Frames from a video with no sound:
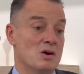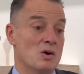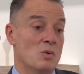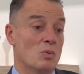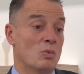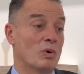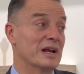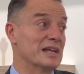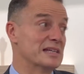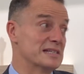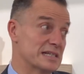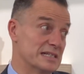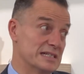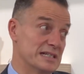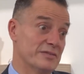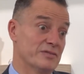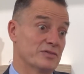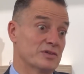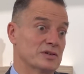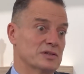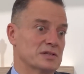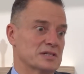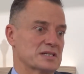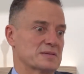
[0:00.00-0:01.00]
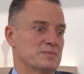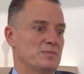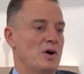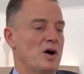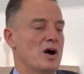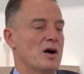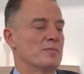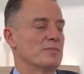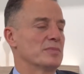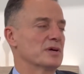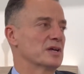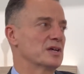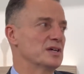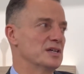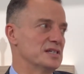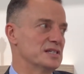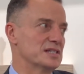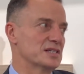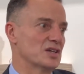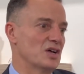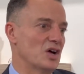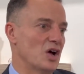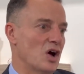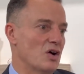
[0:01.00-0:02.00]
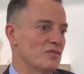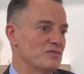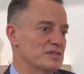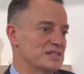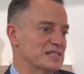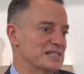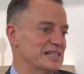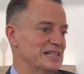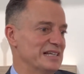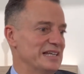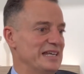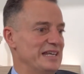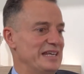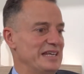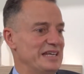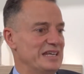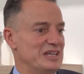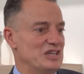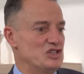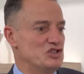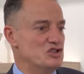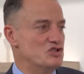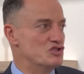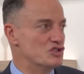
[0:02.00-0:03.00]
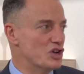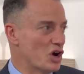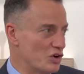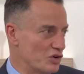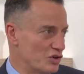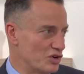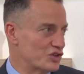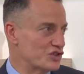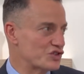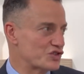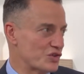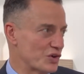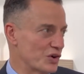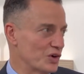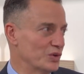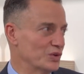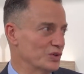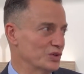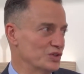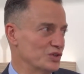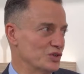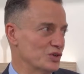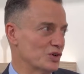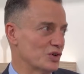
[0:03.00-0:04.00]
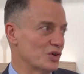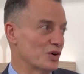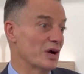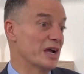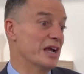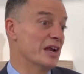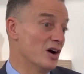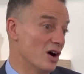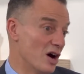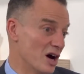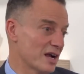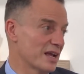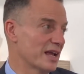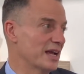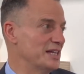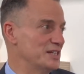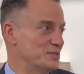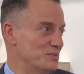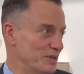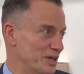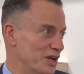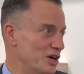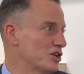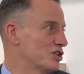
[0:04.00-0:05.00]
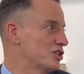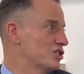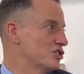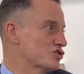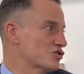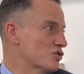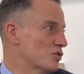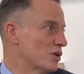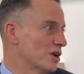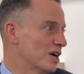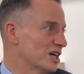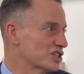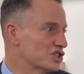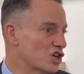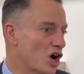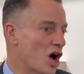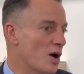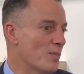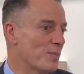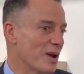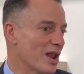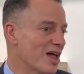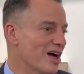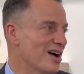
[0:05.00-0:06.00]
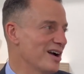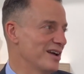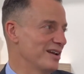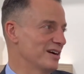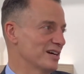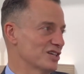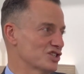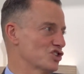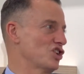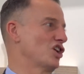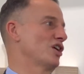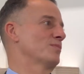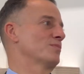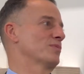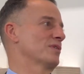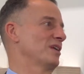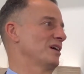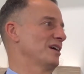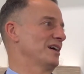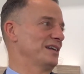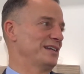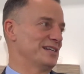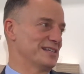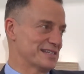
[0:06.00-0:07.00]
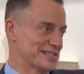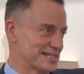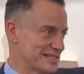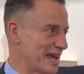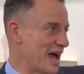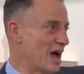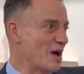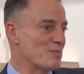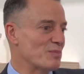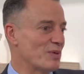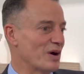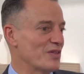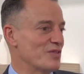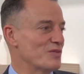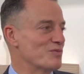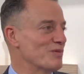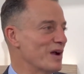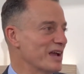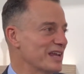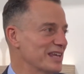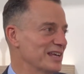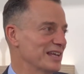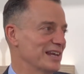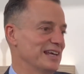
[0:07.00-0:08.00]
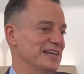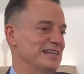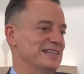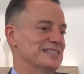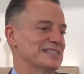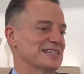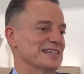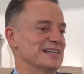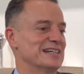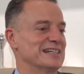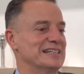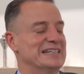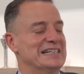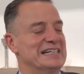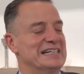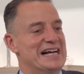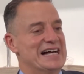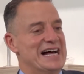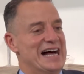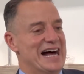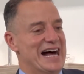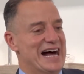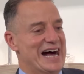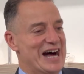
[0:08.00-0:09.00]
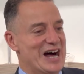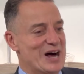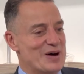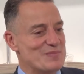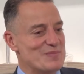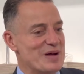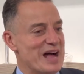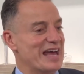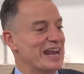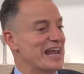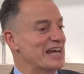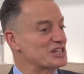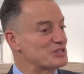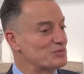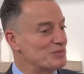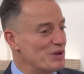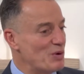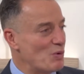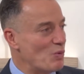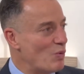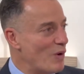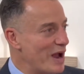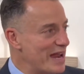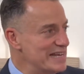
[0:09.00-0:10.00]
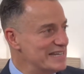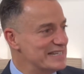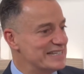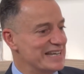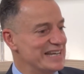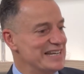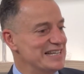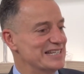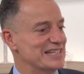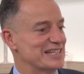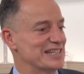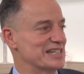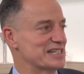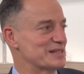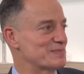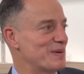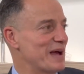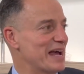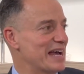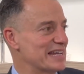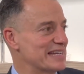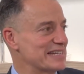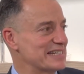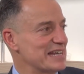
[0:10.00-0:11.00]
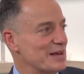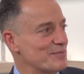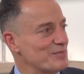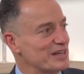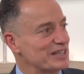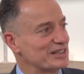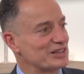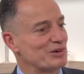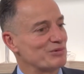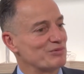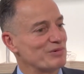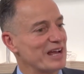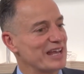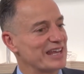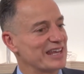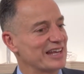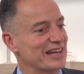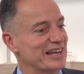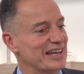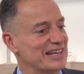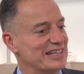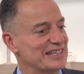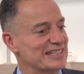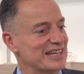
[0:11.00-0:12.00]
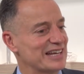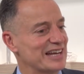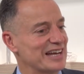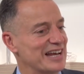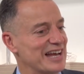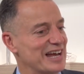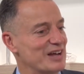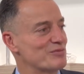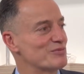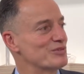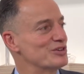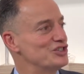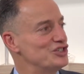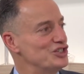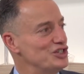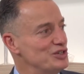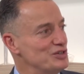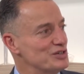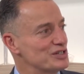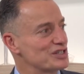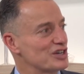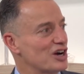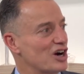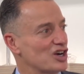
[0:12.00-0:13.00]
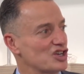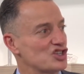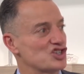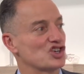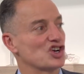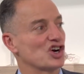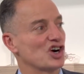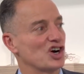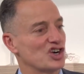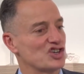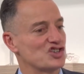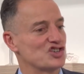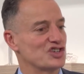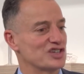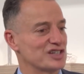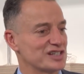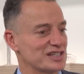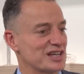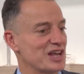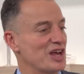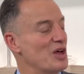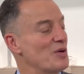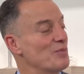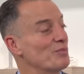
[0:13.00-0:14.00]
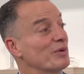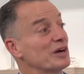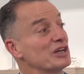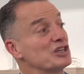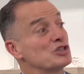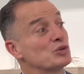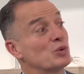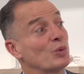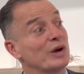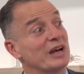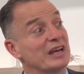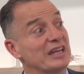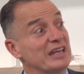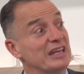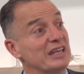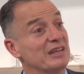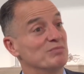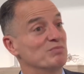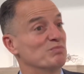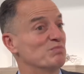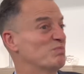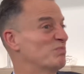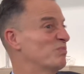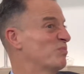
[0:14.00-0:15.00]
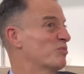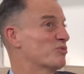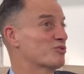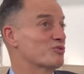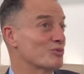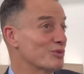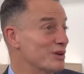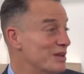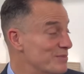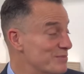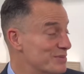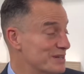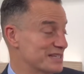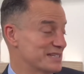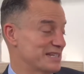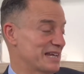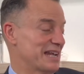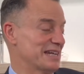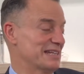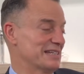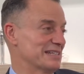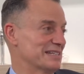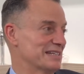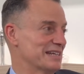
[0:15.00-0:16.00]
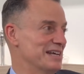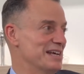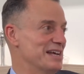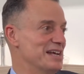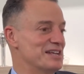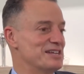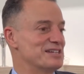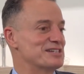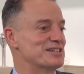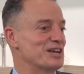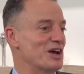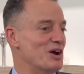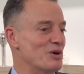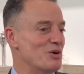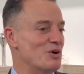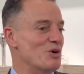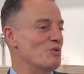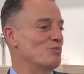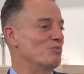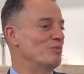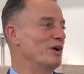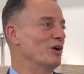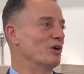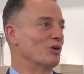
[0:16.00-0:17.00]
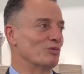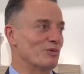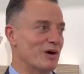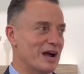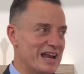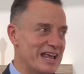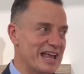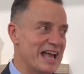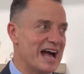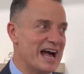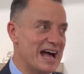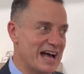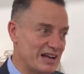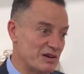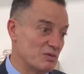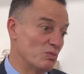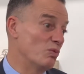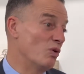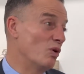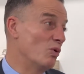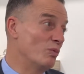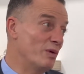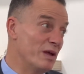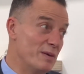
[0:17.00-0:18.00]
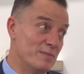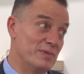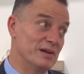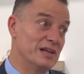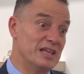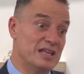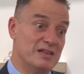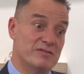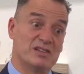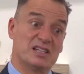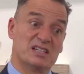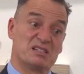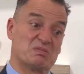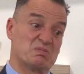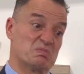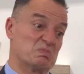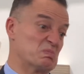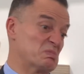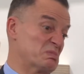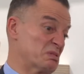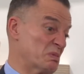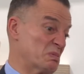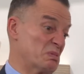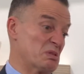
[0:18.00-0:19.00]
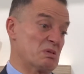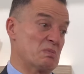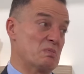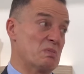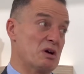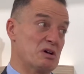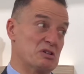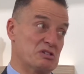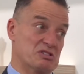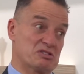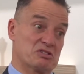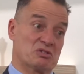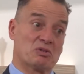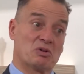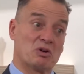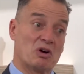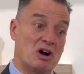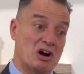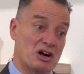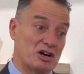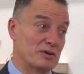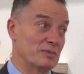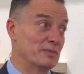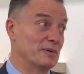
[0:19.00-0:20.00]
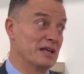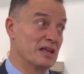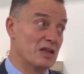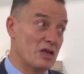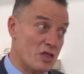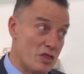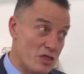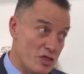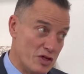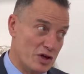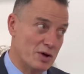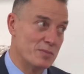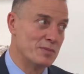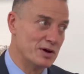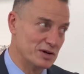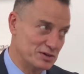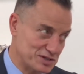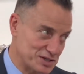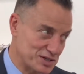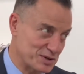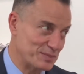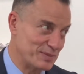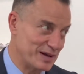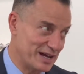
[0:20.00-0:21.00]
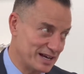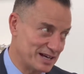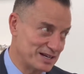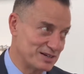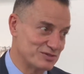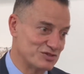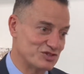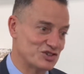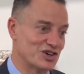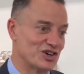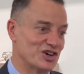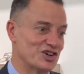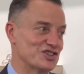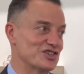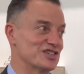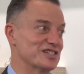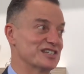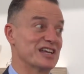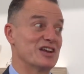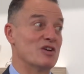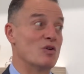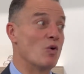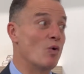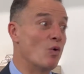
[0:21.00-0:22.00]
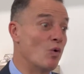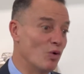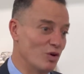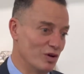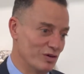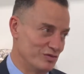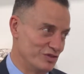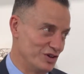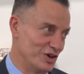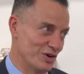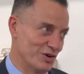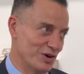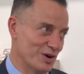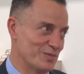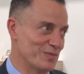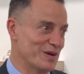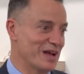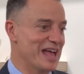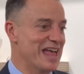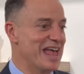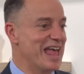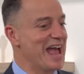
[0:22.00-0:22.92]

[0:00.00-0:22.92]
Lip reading: Well, it's a difficult spot because obviously you don't control in our case, we don't control our top line. Our top line is set by the regulator. And as we went into this pandemic, the regulator had reduced our charges by 23%. So we already had what we believe is some of the most, or arguably the most competitive charges in all of Europe.